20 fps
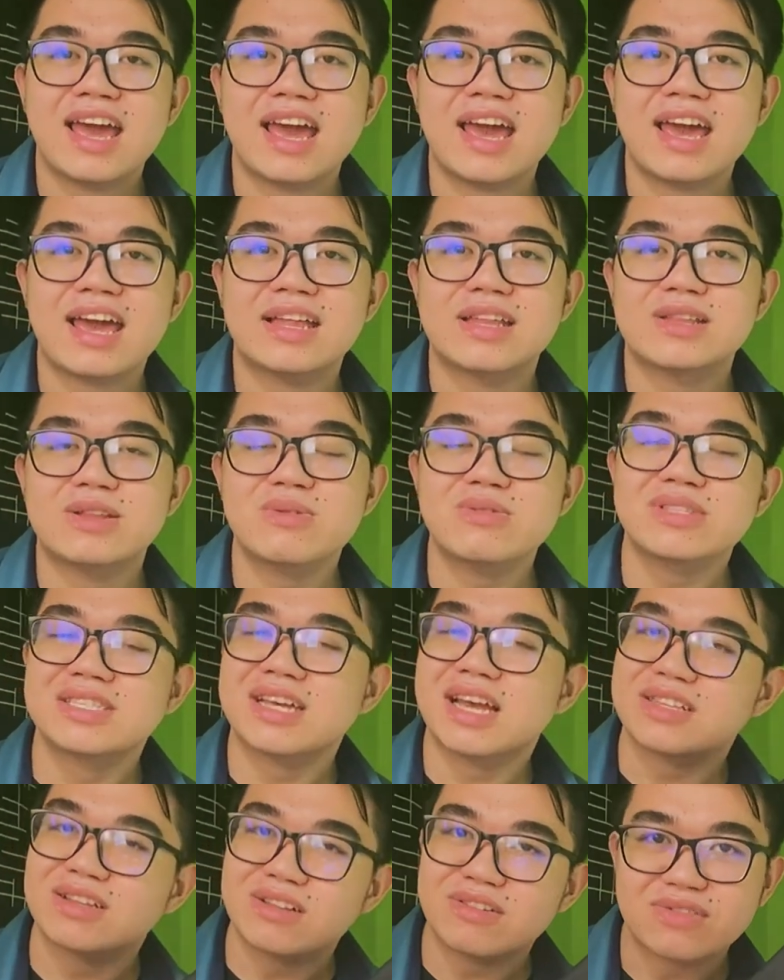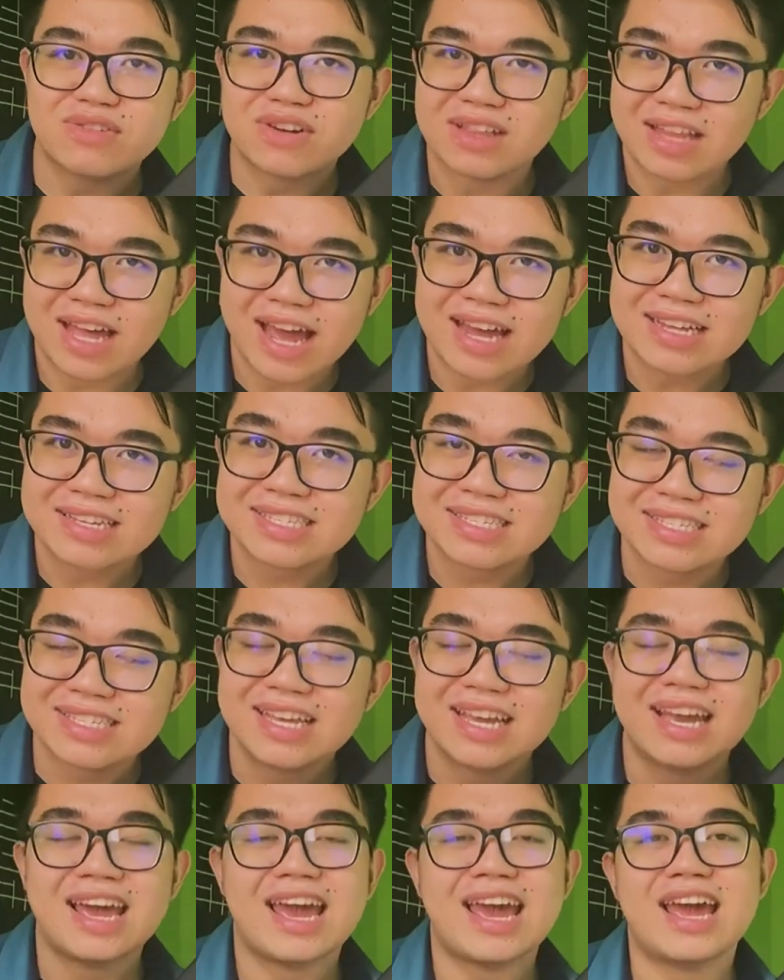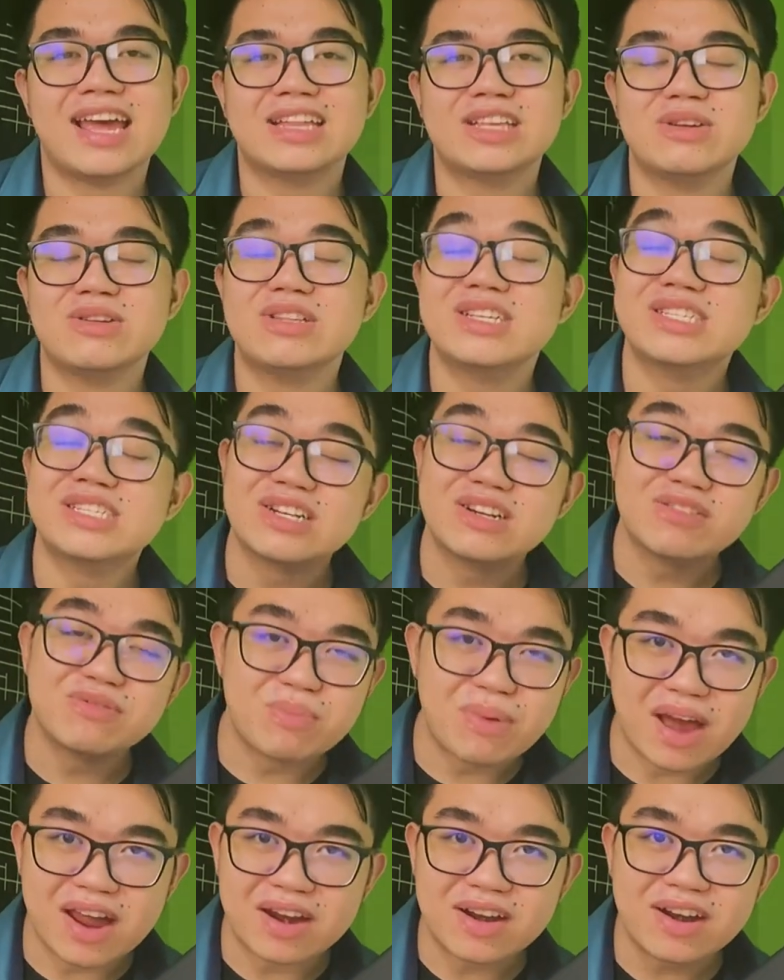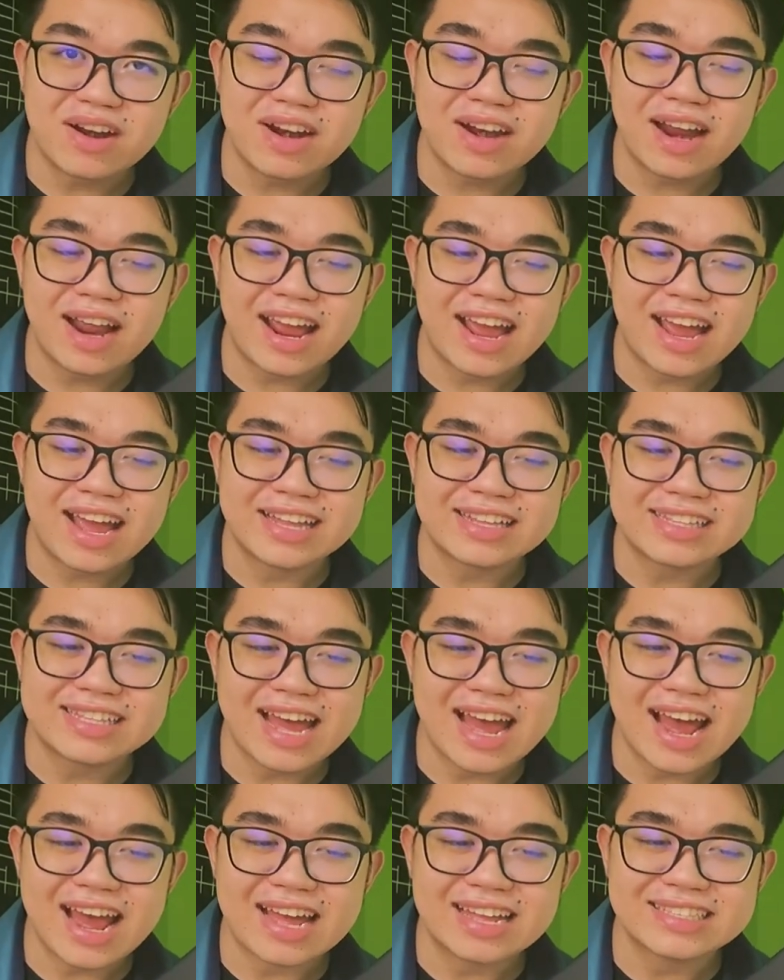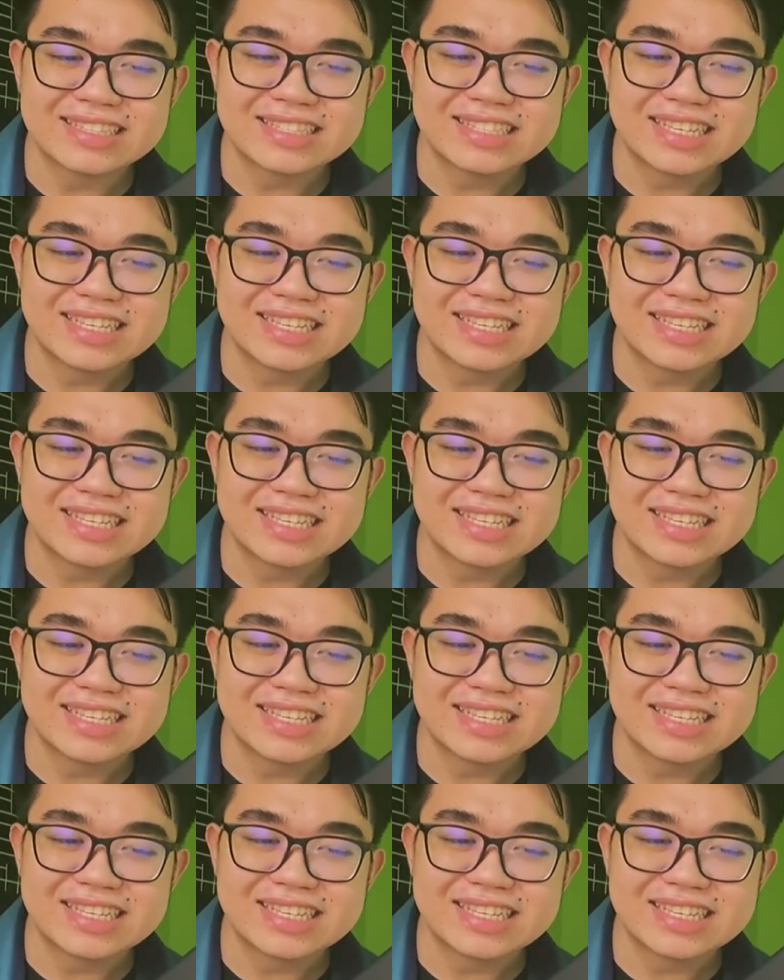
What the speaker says: And don't settle for less, and you deserve better, and that